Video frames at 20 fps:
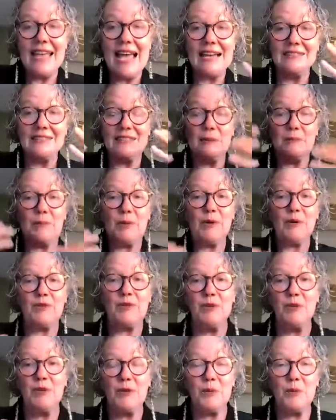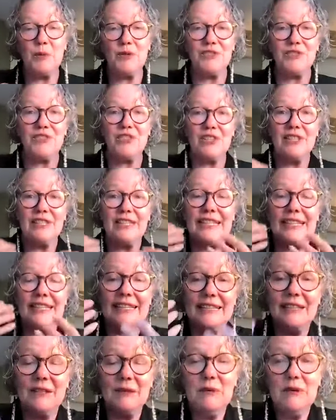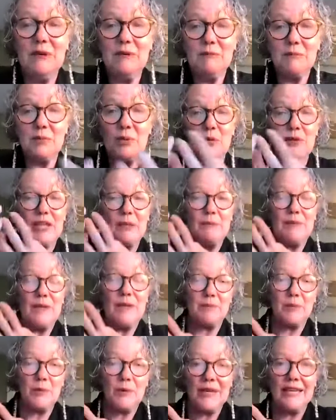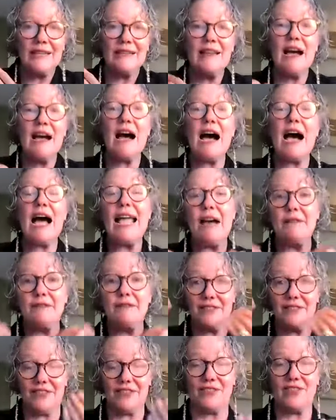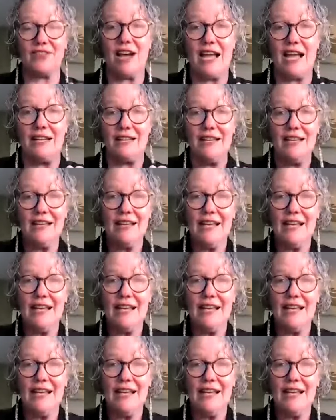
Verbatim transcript: as the person who was the lead pulling people in, I have to decide.